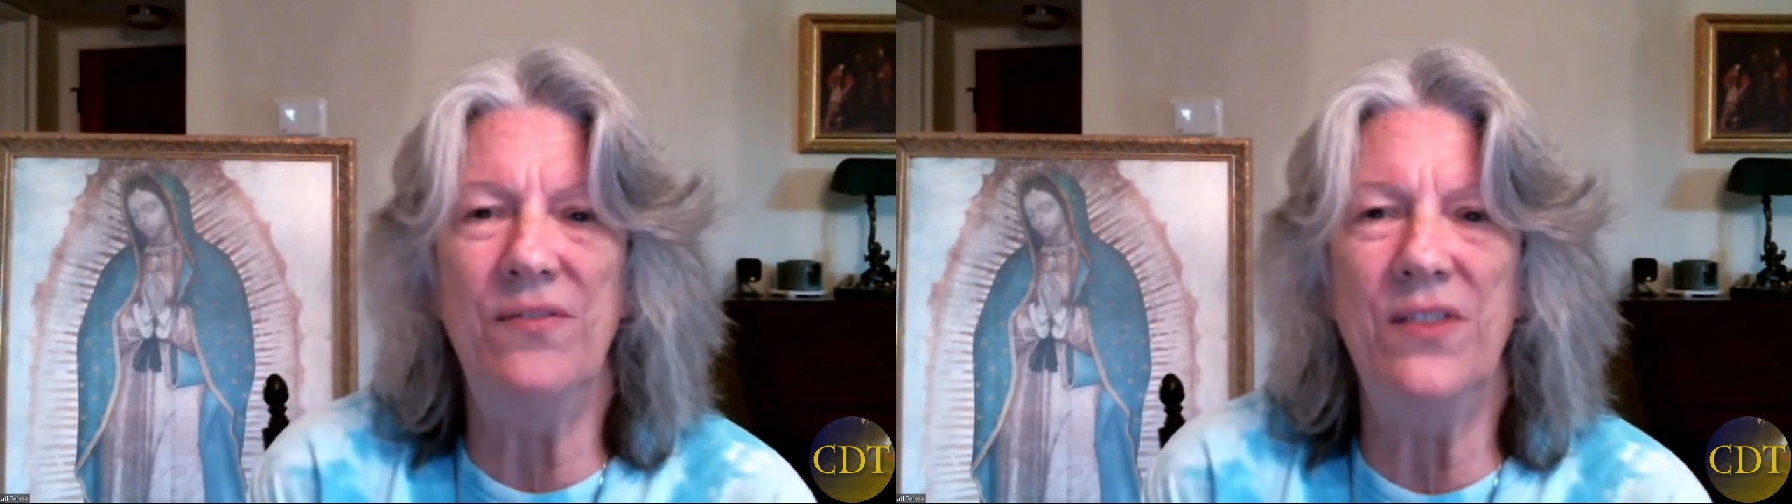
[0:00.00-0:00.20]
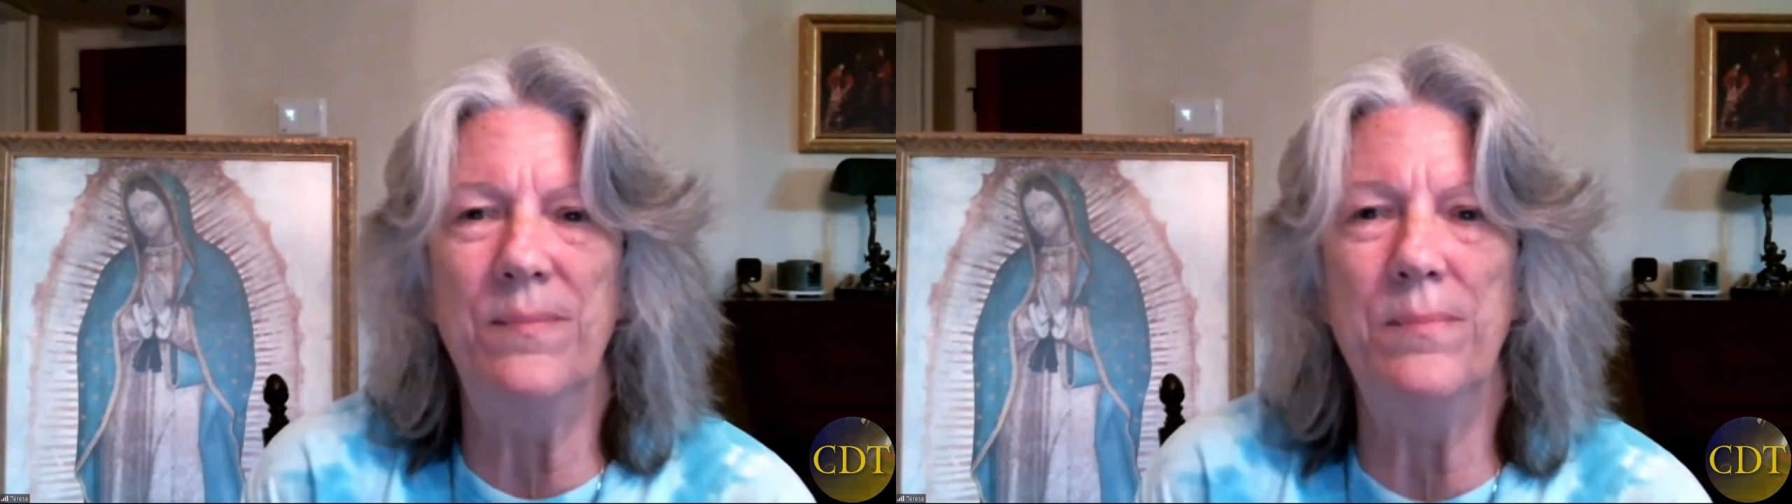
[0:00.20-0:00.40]

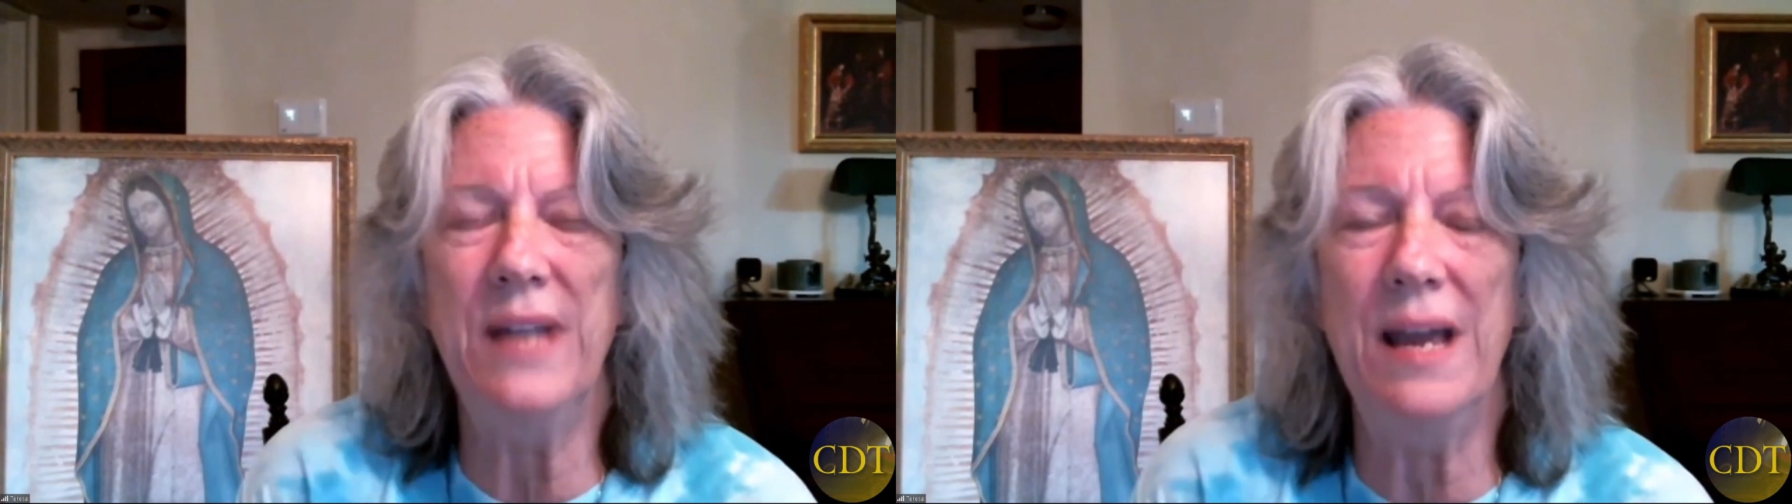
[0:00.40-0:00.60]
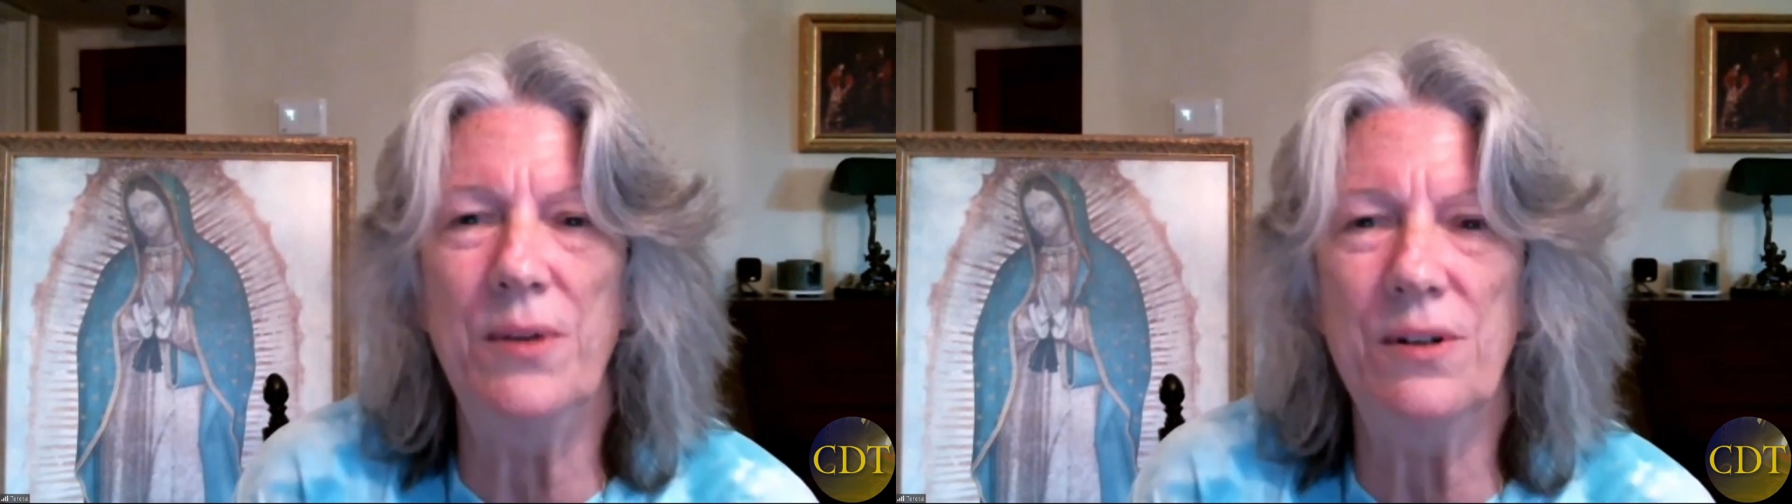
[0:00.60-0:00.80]
of the
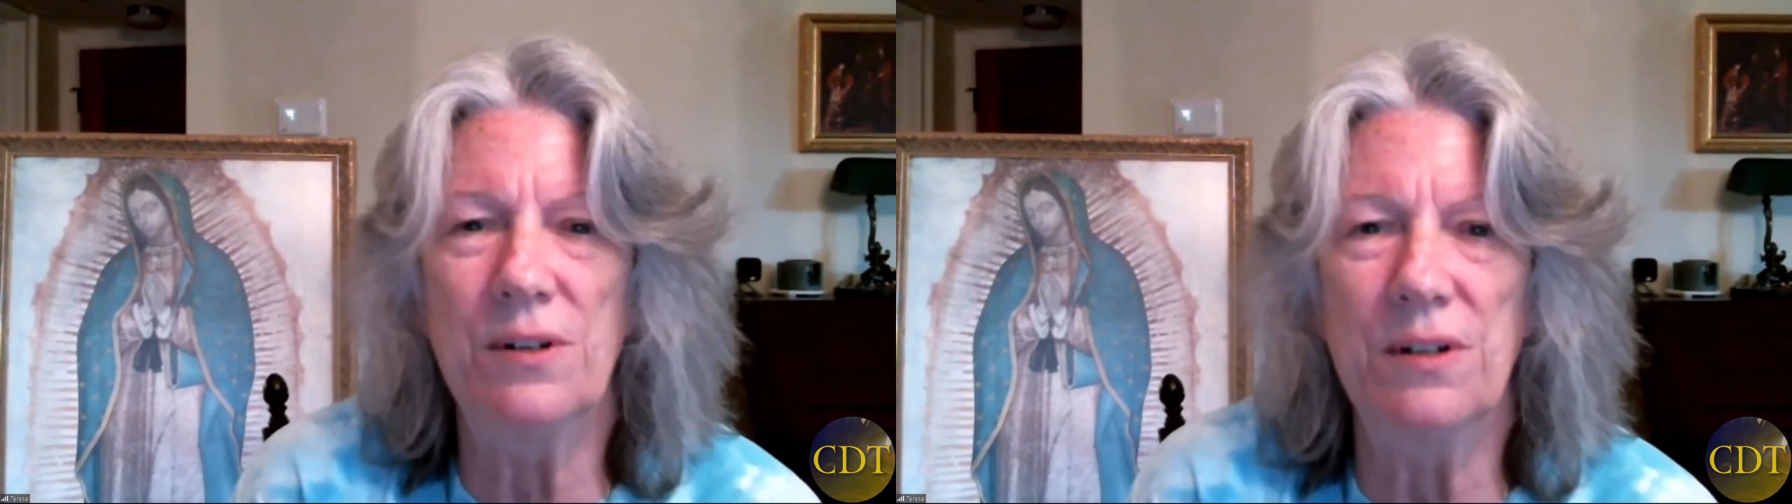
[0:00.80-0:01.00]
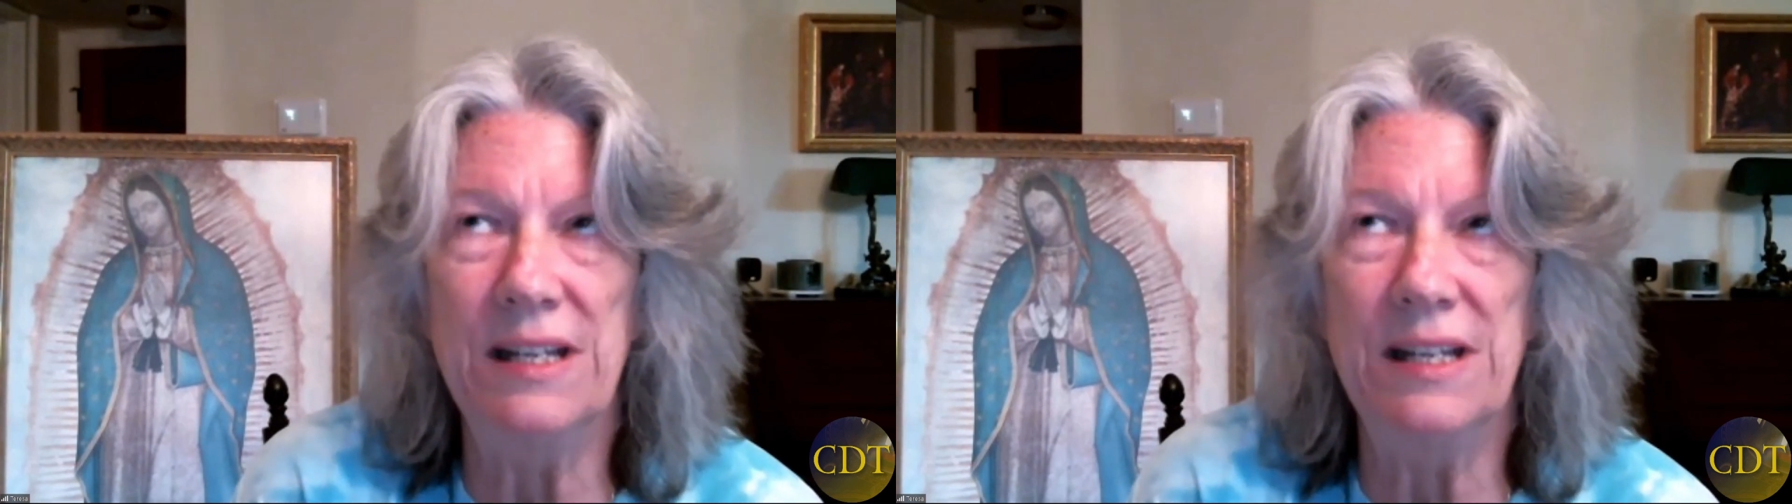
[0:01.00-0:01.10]
chemical,